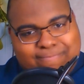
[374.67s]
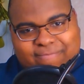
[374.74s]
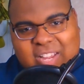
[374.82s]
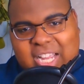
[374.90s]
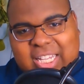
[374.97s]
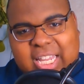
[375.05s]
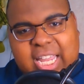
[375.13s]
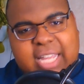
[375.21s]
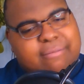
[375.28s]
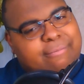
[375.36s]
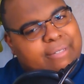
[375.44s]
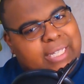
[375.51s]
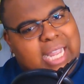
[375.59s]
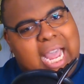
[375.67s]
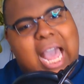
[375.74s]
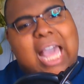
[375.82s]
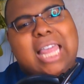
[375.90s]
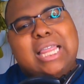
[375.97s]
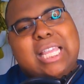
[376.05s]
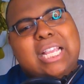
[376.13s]
Again,
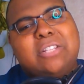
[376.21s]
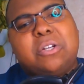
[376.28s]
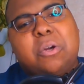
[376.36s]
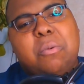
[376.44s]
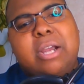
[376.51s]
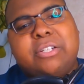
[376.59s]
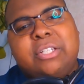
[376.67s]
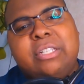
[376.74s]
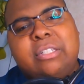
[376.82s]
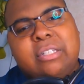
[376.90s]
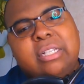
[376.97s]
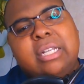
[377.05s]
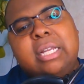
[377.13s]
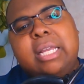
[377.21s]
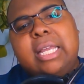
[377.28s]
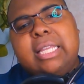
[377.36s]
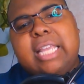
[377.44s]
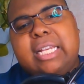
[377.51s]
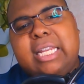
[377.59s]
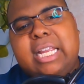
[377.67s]
these are questions
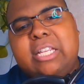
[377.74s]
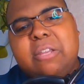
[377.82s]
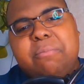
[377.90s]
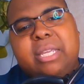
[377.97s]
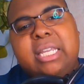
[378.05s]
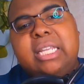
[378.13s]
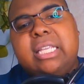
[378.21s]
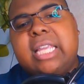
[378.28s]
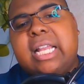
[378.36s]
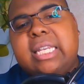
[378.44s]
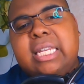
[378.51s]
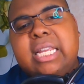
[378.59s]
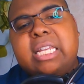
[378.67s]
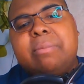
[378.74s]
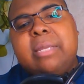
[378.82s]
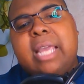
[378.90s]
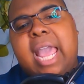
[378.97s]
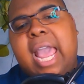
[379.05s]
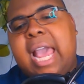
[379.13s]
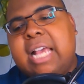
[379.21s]
that need to be
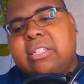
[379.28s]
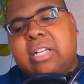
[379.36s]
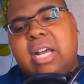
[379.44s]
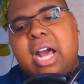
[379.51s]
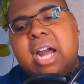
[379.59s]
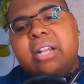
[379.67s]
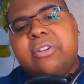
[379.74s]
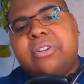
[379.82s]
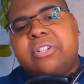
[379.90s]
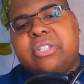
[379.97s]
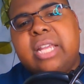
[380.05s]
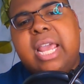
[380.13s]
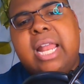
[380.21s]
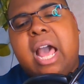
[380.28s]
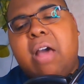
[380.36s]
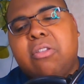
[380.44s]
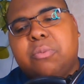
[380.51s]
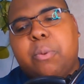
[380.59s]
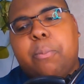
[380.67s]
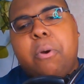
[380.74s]
asked to understand how
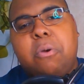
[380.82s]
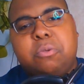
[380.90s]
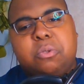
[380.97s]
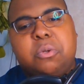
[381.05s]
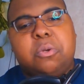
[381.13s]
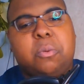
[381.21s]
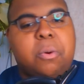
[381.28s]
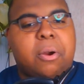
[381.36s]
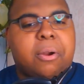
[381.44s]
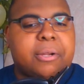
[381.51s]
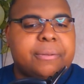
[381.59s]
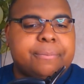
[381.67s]
this proposal is going to work.